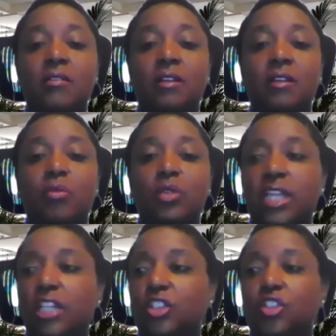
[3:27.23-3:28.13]

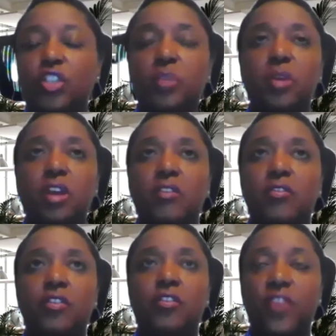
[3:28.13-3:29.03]
relationship of
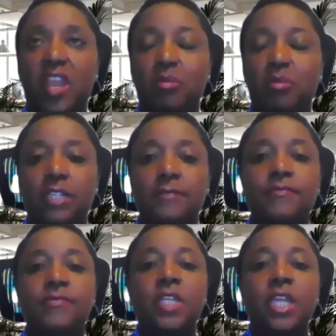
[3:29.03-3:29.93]
family
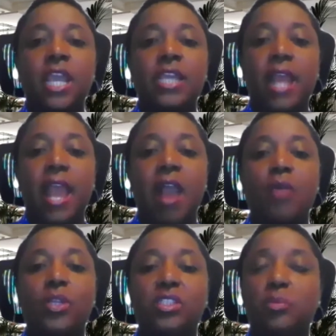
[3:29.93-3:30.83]
and how
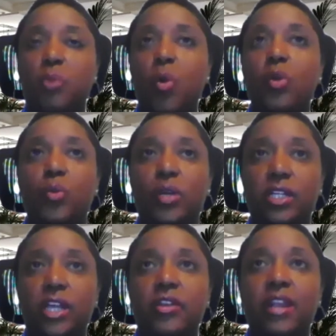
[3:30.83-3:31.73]
we support one
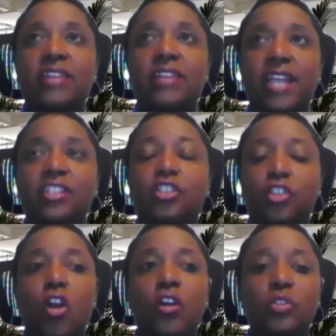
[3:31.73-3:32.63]
another, and that
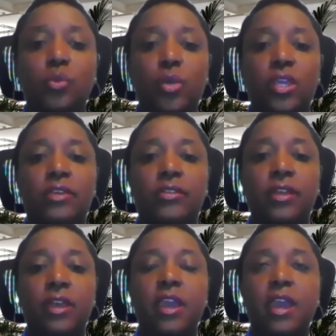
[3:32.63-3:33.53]
starts with
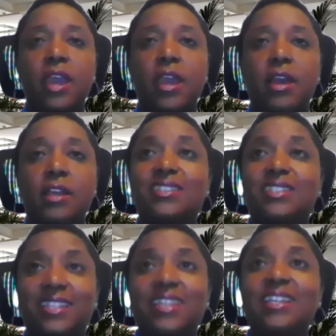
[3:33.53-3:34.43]
us
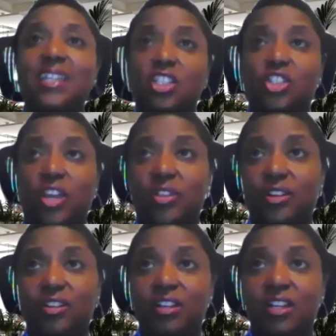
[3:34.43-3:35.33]
seeing each other.